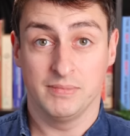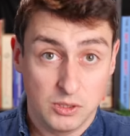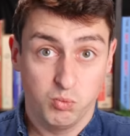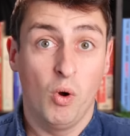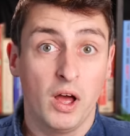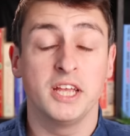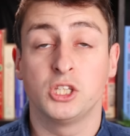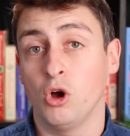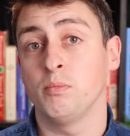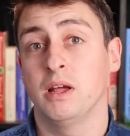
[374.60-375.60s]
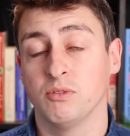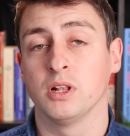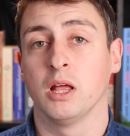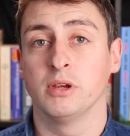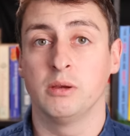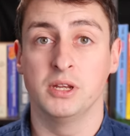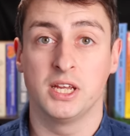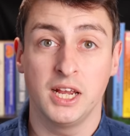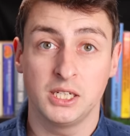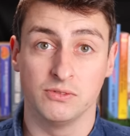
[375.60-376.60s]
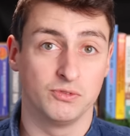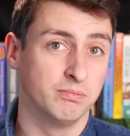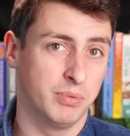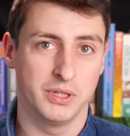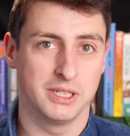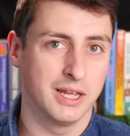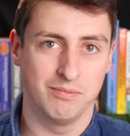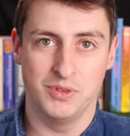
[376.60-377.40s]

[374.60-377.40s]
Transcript: It's why top level climate communication from bodies like